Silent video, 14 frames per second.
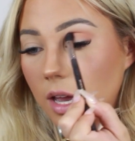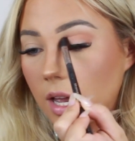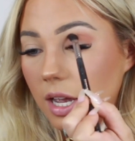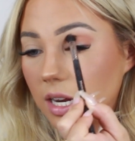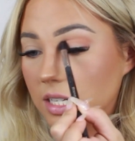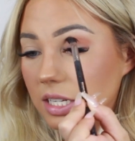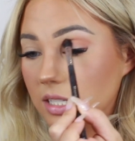
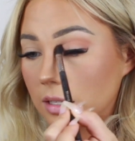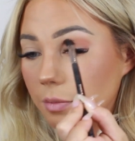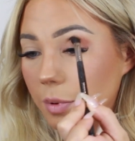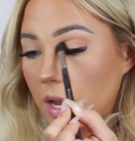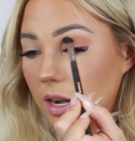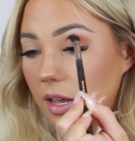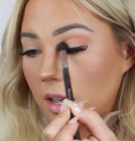
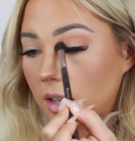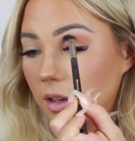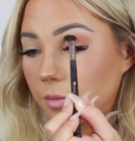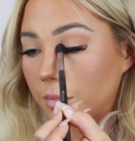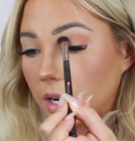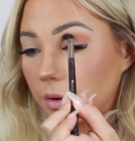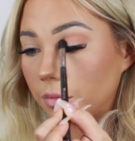
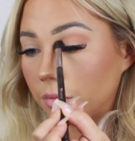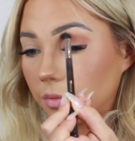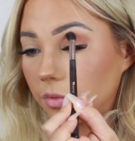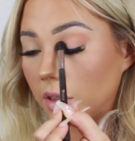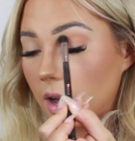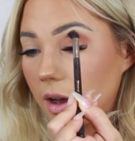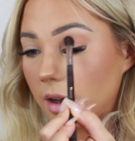anticipating, but I
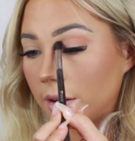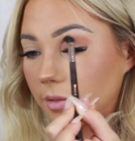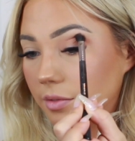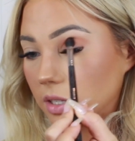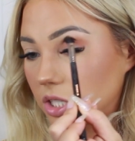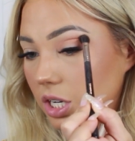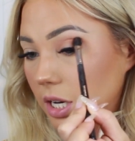
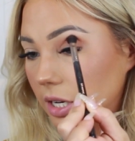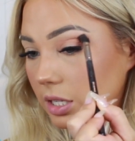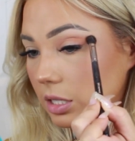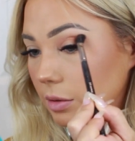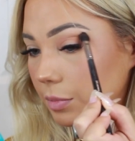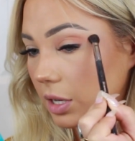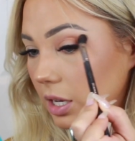love the shade.
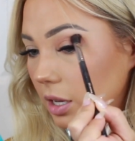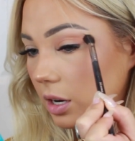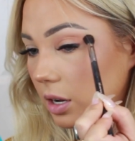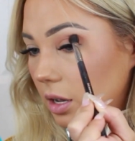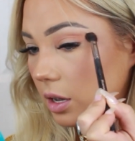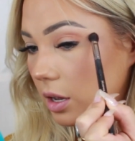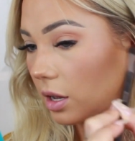It's a
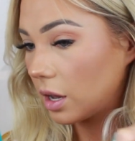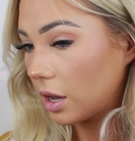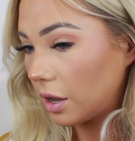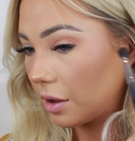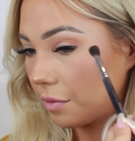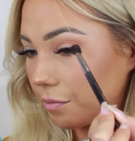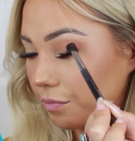bit
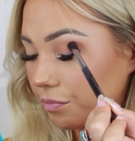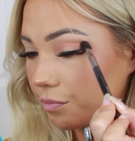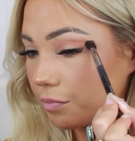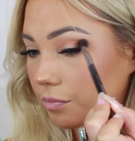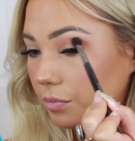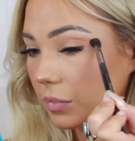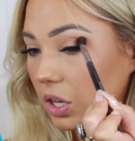
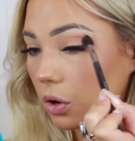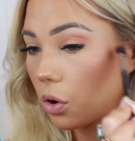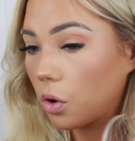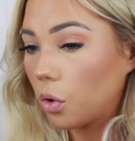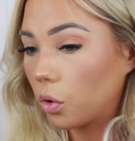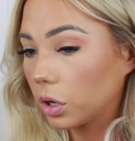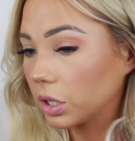
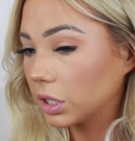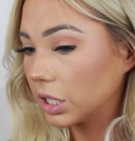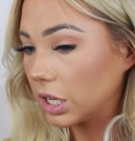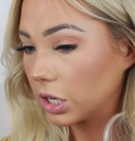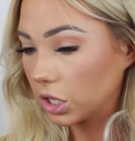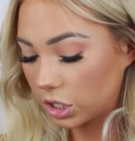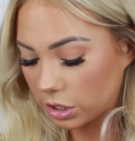
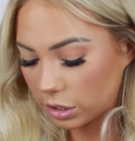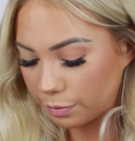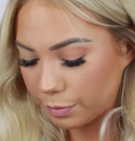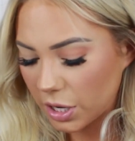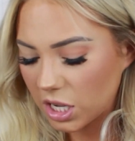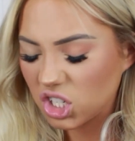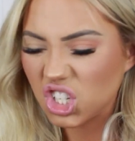coralier or
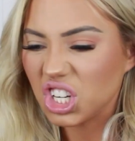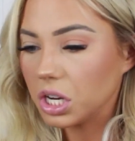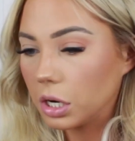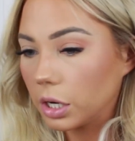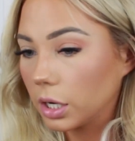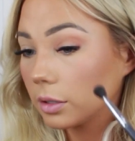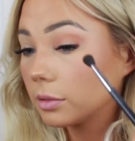
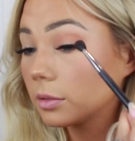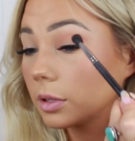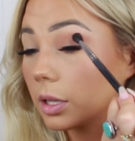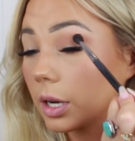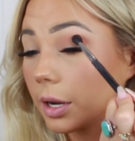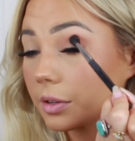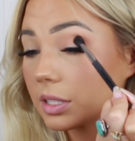punchier
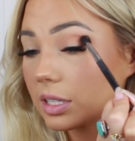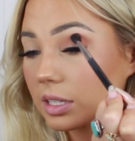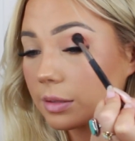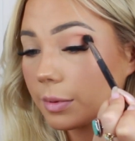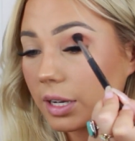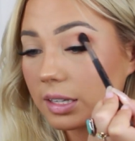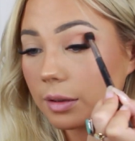than I was
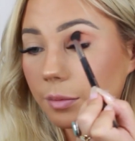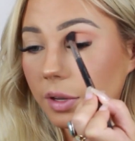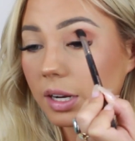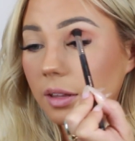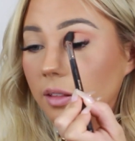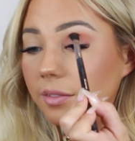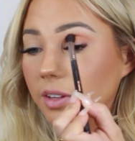expecting, but
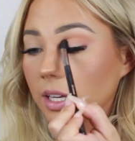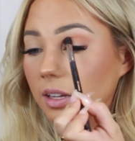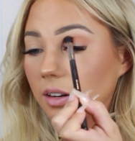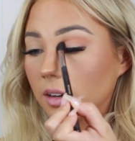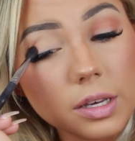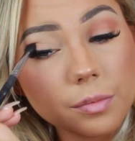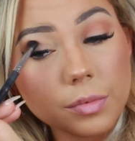I love it.
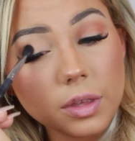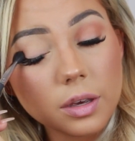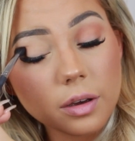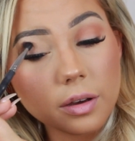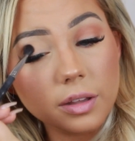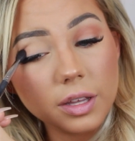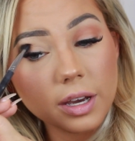Same
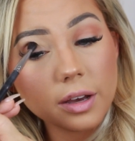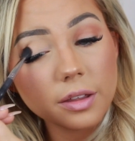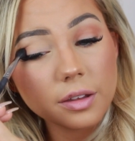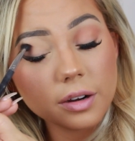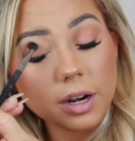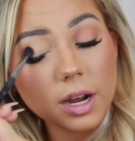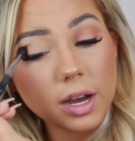thing on the
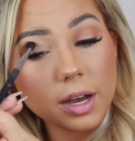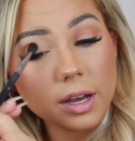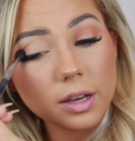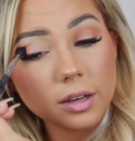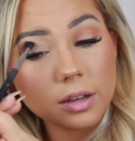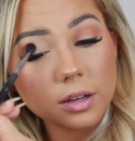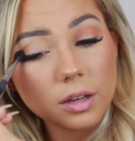other
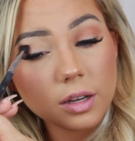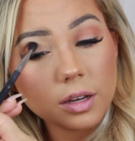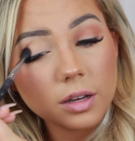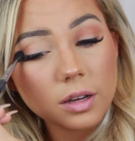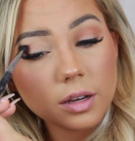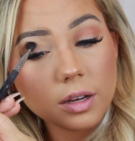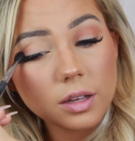eye.
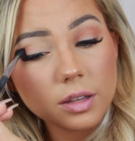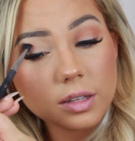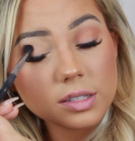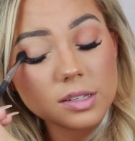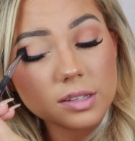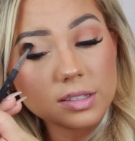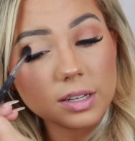
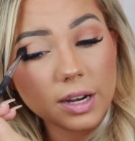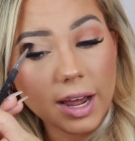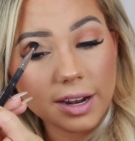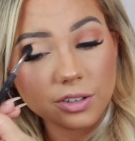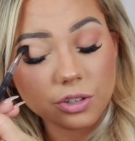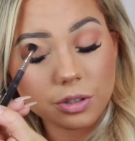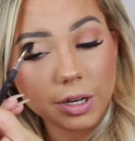This is a
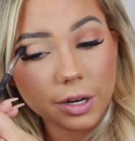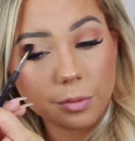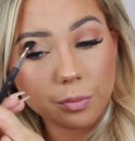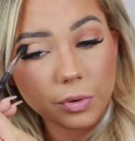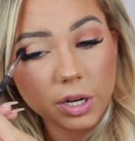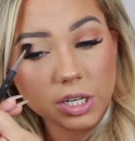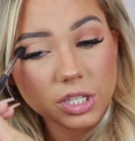natural
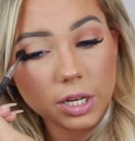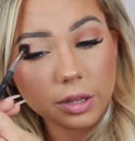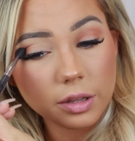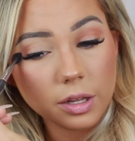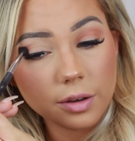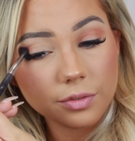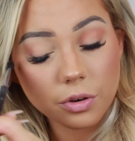hair brush. I
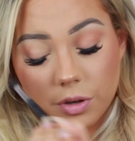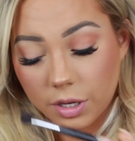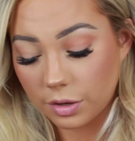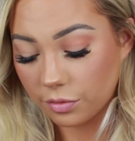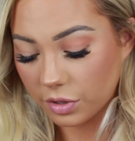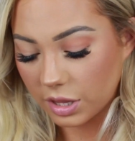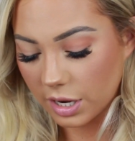love going
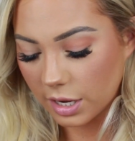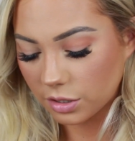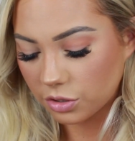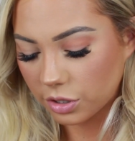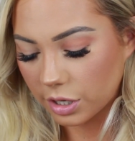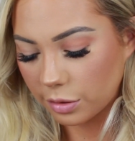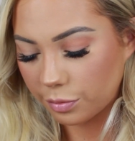in with a
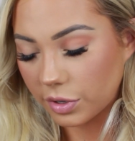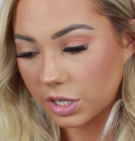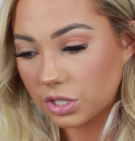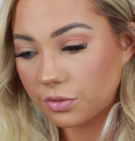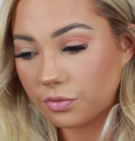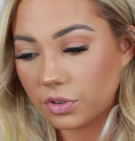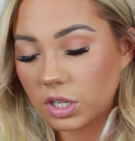natural hair
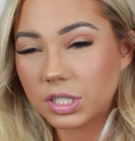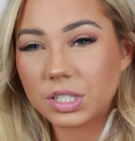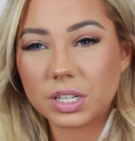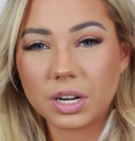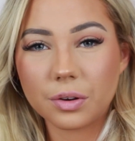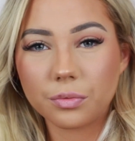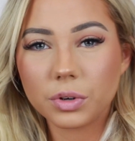brush
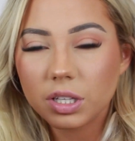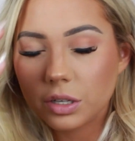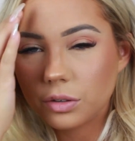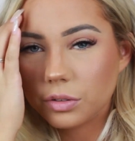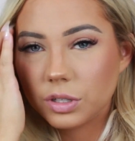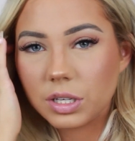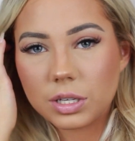first, and I really
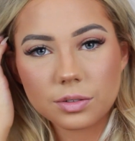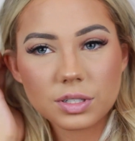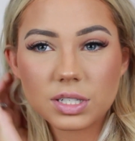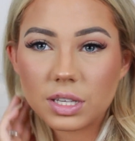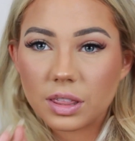only use